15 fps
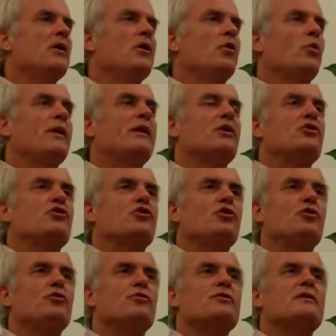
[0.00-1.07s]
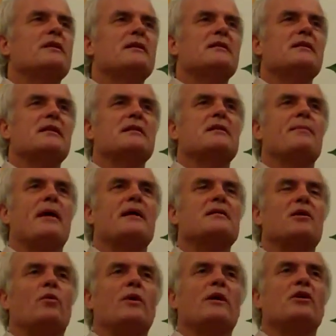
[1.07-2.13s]
We could choose, isn't this
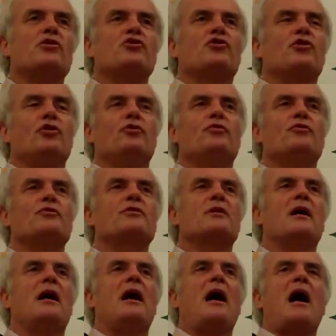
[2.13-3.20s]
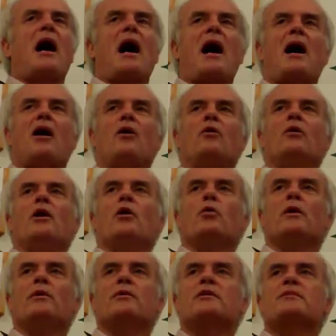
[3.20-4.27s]
amazing? We could choose how
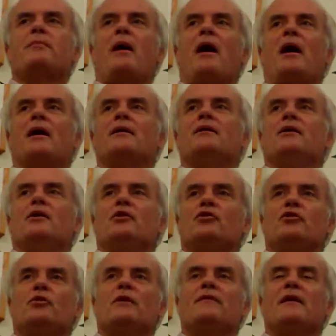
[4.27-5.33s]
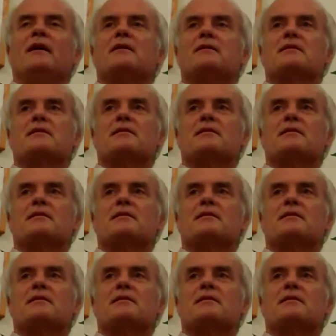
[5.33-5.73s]
we respond to events.